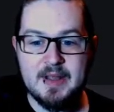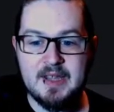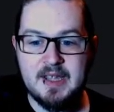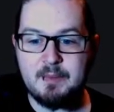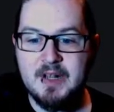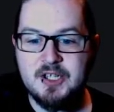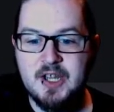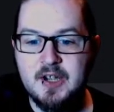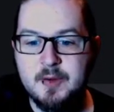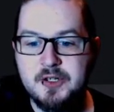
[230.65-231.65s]
the matchday
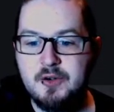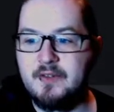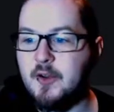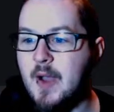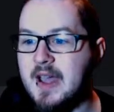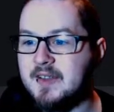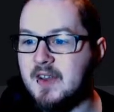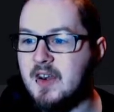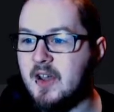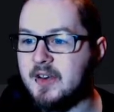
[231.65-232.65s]
commercial revenue has
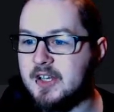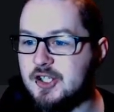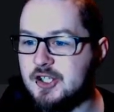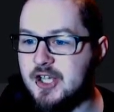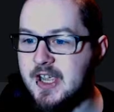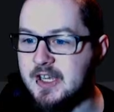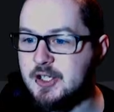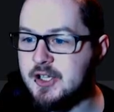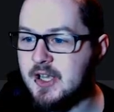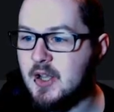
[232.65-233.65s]
not changed.